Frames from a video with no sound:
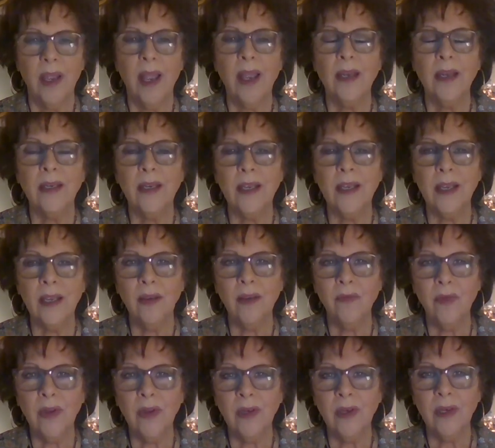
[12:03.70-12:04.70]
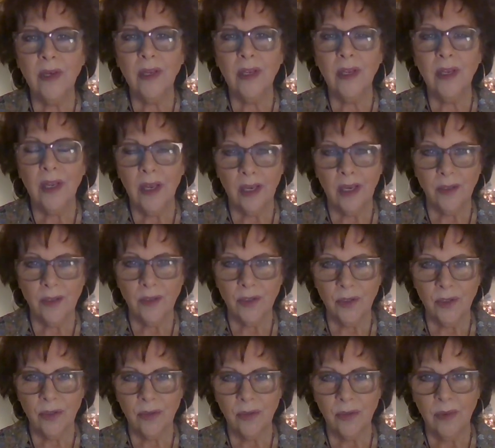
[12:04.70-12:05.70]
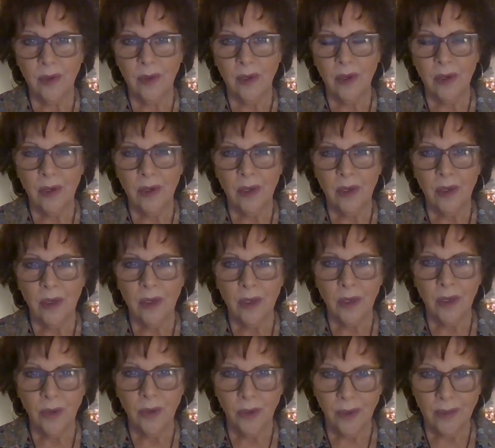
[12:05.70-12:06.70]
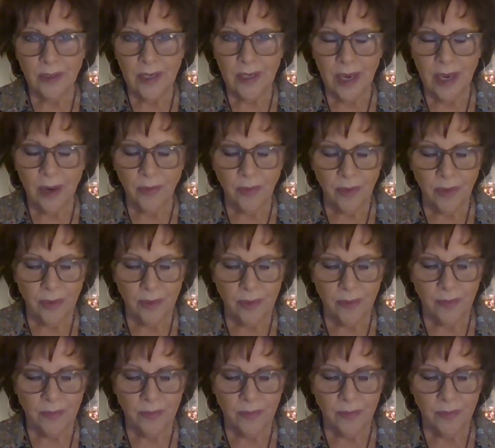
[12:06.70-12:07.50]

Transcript: and even into your doubt.